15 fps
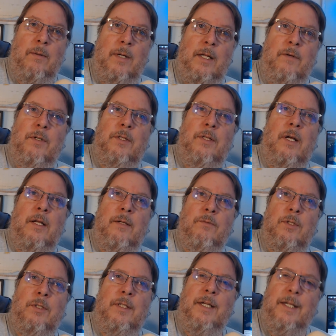I never thought I
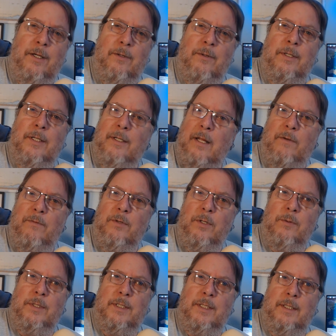would hear it on that
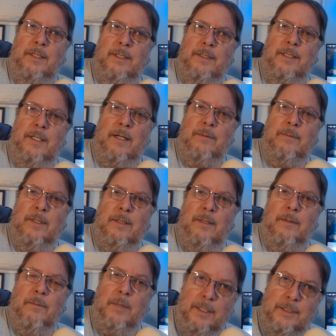frequency at this time,
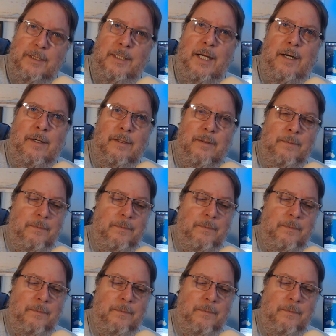but it's there.